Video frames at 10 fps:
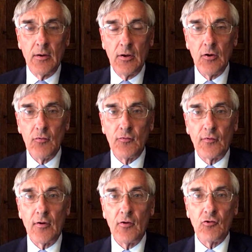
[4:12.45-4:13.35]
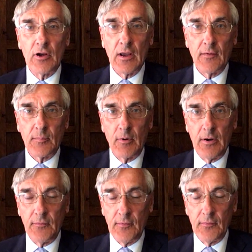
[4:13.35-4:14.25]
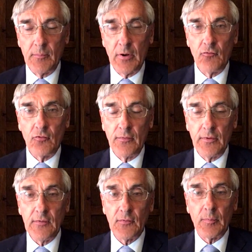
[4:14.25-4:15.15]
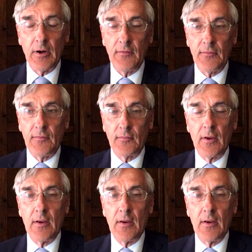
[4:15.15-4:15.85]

huge surge in gas prices and petrol and diesel prices.